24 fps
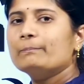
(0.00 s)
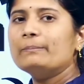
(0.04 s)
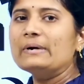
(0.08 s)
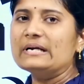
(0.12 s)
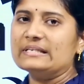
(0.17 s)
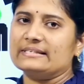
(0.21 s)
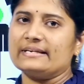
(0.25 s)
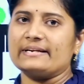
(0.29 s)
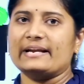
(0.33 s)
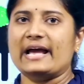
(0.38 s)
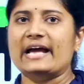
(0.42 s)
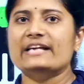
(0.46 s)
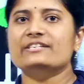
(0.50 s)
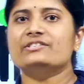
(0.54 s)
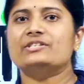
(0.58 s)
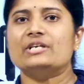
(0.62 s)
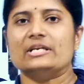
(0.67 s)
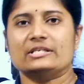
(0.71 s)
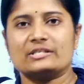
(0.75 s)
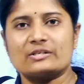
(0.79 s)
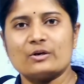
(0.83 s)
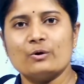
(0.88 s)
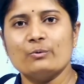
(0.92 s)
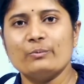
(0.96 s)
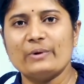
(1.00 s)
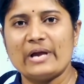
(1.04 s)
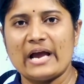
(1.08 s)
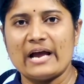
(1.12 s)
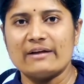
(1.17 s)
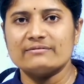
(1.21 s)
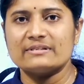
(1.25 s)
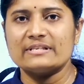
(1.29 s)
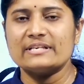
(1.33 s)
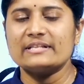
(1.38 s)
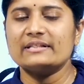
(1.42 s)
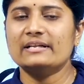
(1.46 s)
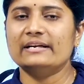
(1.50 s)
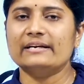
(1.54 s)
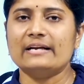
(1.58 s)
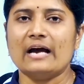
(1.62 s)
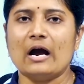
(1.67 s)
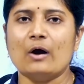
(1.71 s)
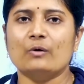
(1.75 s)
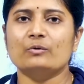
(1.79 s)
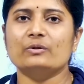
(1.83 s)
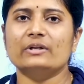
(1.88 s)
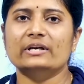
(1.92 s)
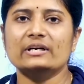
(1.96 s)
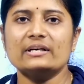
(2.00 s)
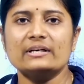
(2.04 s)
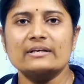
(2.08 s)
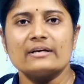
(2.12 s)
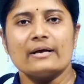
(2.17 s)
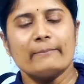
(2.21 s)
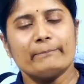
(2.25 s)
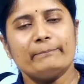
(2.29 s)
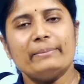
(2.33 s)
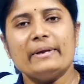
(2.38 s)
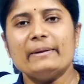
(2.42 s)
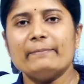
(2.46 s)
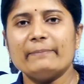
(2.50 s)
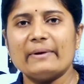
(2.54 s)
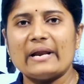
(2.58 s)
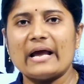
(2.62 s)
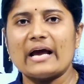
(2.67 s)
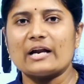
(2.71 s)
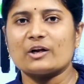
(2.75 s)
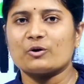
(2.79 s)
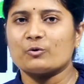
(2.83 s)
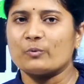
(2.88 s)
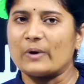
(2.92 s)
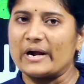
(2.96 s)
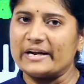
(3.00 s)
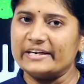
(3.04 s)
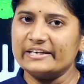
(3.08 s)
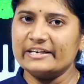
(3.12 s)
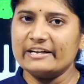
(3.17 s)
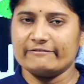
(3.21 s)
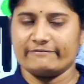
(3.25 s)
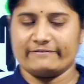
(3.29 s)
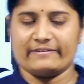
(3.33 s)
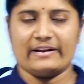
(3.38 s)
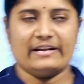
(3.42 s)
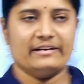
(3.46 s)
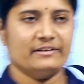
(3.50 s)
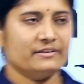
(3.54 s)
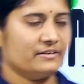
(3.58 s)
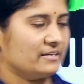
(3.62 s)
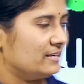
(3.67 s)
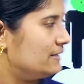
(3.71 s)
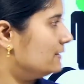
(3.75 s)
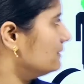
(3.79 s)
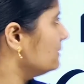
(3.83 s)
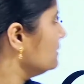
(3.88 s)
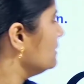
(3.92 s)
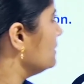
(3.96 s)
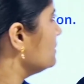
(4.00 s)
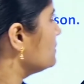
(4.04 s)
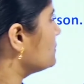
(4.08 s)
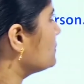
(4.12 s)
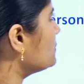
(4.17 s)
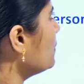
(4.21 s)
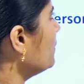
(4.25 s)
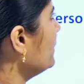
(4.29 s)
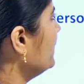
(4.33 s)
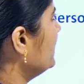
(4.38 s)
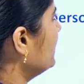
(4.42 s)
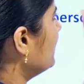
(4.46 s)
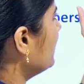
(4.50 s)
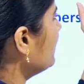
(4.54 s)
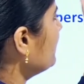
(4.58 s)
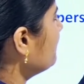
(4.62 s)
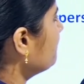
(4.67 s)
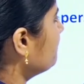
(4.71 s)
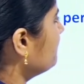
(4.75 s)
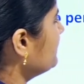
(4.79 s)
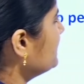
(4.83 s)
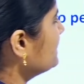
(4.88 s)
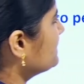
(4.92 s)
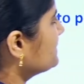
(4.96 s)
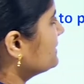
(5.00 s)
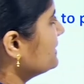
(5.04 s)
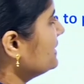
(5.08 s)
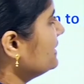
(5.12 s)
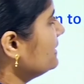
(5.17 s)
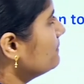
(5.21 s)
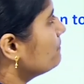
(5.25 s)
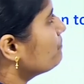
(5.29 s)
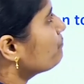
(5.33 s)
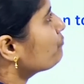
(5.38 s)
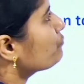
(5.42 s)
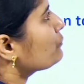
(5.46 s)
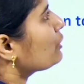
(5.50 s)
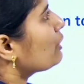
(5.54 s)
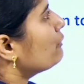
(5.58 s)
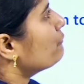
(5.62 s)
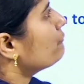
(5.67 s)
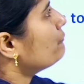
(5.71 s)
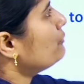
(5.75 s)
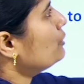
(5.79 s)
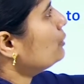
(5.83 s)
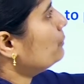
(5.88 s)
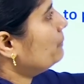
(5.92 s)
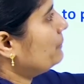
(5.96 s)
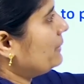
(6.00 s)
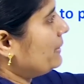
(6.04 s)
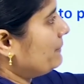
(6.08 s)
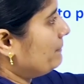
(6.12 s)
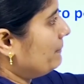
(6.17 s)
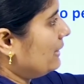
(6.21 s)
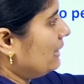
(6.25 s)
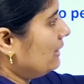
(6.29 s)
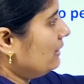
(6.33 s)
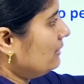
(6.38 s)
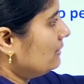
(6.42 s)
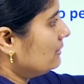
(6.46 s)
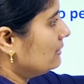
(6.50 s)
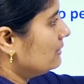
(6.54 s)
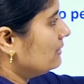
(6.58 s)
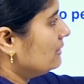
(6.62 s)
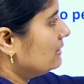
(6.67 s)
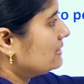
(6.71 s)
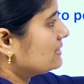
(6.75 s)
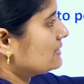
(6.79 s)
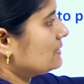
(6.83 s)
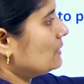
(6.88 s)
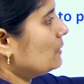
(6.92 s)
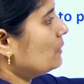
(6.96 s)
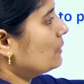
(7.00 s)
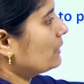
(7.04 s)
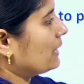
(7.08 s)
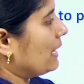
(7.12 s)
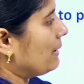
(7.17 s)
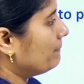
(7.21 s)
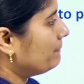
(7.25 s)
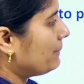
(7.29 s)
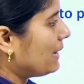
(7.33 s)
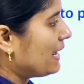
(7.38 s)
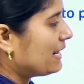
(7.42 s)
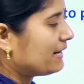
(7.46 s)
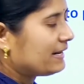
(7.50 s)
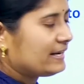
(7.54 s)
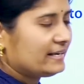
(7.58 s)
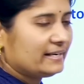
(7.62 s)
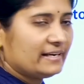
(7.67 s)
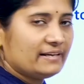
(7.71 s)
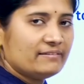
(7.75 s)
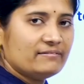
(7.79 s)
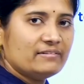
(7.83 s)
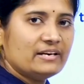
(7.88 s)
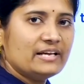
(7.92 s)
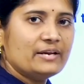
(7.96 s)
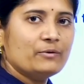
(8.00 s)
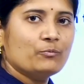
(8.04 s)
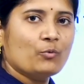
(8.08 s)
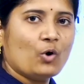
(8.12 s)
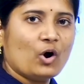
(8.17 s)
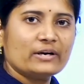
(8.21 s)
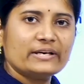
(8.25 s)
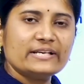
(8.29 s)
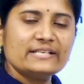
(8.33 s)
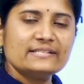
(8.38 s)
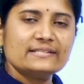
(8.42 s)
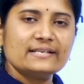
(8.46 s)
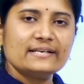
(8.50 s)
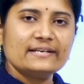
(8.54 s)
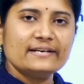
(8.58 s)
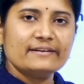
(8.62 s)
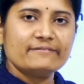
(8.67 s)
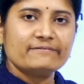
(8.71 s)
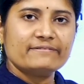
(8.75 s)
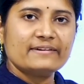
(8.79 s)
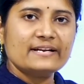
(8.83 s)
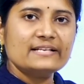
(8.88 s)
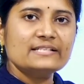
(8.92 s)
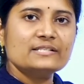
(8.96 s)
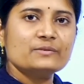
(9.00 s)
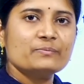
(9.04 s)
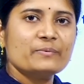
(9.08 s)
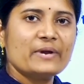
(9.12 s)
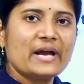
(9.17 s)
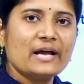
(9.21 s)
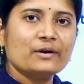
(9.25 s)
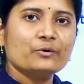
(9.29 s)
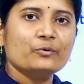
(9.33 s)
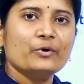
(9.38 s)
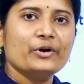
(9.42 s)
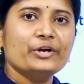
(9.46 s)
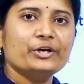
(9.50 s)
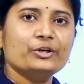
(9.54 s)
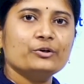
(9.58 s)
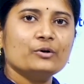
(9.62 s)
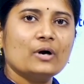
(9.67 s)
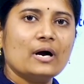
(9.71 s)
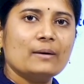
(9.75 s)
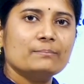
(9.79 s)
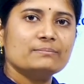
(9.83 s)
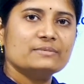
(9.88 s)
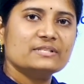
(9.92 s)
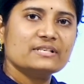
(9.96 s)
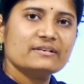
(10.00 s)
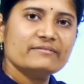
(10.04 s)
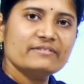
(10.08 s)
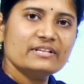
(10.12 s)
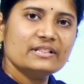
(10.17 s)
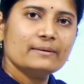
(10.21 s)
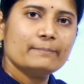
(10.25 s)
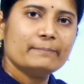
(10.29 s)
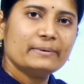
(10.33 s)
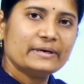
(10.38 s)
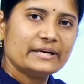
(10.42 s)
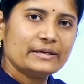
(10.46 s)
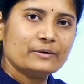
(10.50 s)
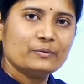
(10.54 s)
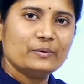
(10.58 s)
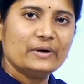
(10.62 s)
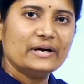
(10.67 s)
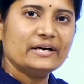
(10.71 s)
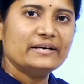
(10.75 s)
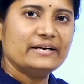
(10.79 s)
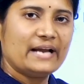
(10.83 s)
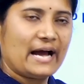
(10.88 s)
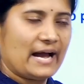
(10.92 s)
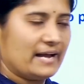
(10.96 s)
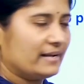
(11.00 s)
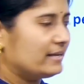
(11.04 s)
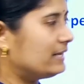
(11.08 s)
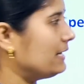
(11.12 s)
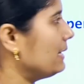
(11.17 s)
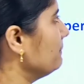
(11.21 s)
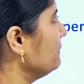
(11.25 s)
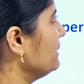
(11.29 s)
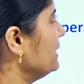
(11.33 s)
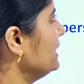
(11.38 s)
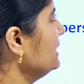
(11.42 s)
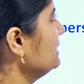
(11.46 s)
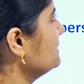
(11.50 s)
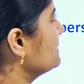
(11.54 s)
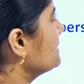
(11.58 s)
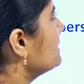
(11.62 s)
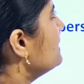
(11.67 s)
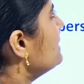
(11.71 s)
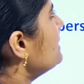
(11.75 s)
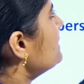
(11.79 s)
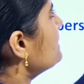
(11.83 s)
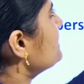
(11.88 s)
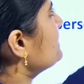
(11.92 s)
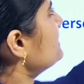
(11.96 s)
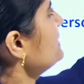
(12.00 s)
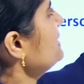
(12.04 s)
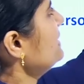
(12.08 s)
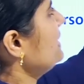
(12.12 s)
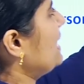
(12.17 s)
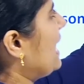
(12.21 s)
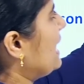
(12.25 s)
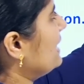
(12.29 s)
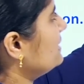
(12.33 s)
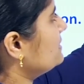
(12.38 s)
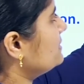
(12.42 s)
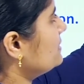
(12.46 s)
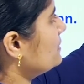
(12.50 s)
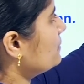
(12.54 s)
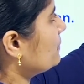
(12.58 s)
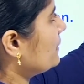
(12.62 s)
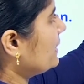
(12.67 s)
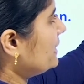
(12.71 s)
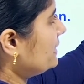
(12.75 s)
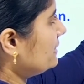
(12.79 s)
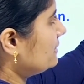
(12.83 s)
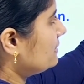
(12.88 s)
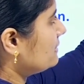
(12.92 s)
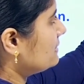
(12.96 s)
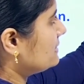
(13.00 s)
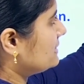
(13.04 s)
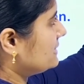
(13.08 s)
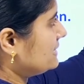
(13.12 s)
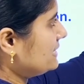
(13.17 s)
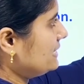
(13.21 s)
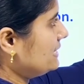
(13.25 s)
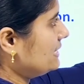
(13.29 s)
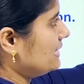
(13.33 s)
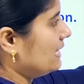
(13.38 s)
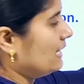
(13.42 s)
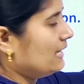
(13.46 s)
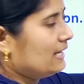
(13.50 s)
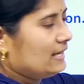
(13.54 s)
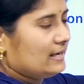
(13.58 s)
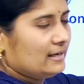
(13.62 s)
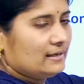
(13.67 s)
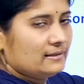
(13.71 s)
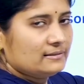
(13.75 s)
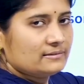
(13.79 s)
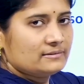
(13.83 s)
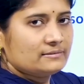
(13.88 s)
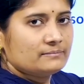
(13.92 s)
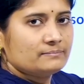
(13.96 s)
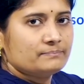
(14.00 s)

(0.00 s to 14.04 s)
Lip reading: person, as just now we have seen that how the people are quite different. So, here if we see few people, so comparatively what is the difference we are going to observe in the particular diagram is, see, as you can see a